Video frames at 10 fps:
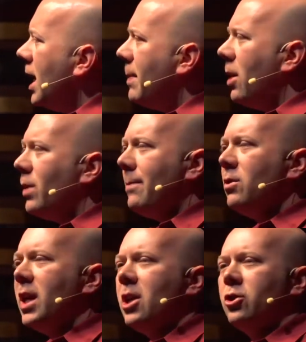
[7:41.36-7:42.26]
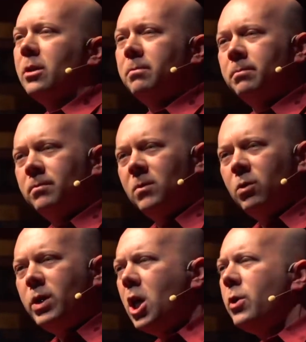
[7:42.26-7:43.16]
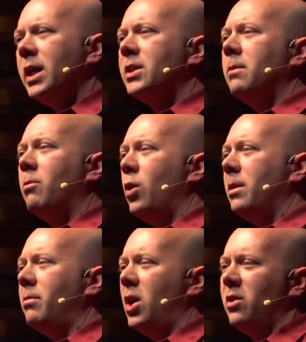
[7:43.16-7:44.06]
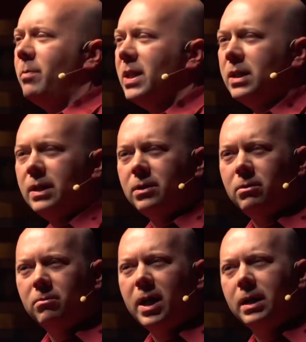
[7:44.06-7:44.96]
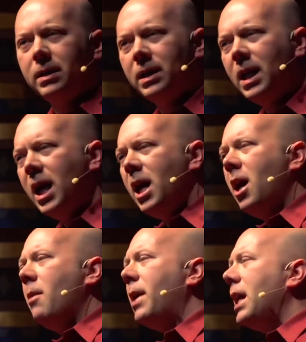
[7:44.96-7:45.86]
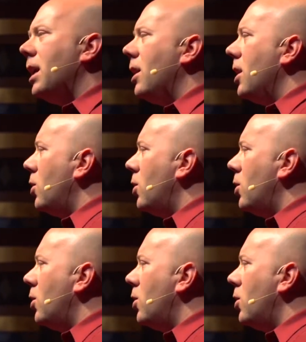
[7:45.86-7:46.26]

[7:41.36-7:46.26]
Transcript: about reputation, we know that it's an important part of business, right? But the